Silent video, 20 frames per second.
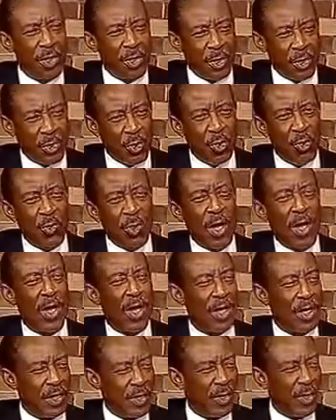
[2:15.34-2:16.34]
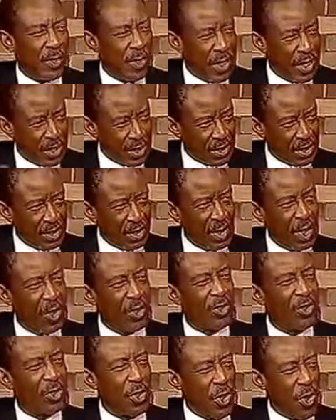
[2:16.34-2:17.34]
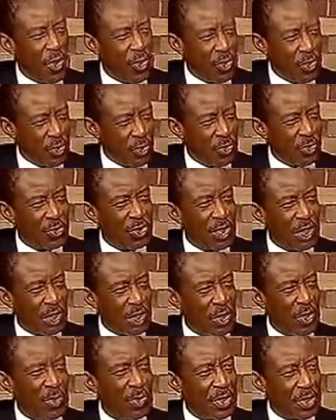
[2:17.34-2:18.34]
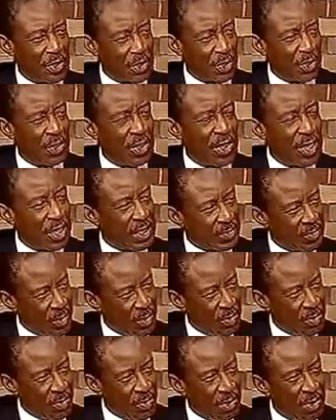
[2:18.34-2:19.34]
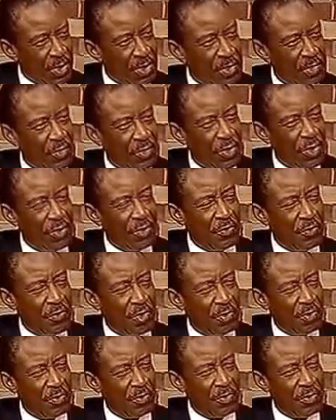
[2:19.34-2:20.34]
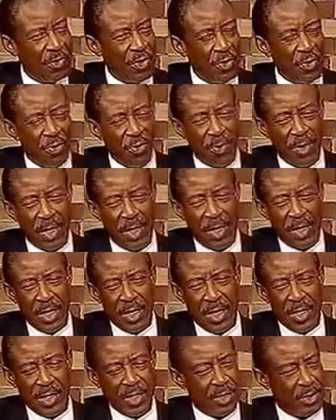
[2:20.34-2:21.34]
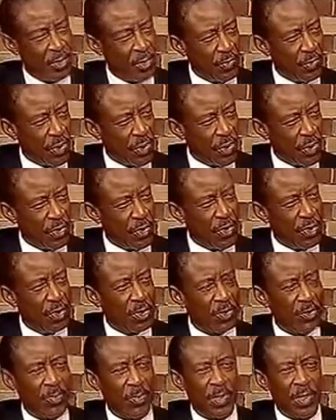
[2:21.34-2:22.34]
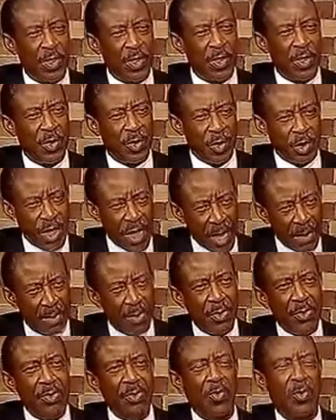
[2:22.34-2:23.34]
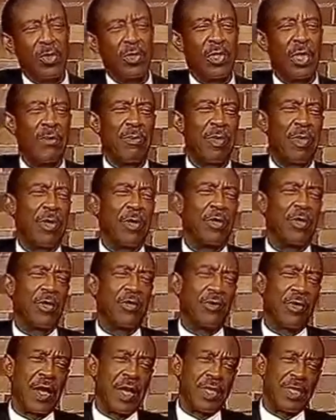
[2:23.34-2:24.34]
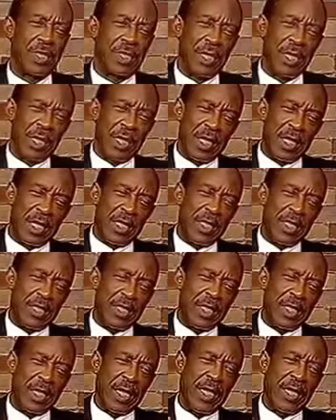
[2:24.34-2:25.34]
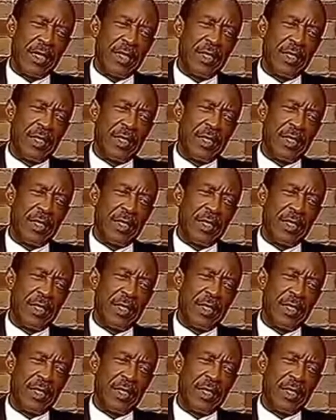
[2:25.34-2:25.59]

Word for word: Cuba, you know, has lost all those economic mm-hmm. sustenance from from from from uh, the Soviet Union. Good. What happened was that because of that, it started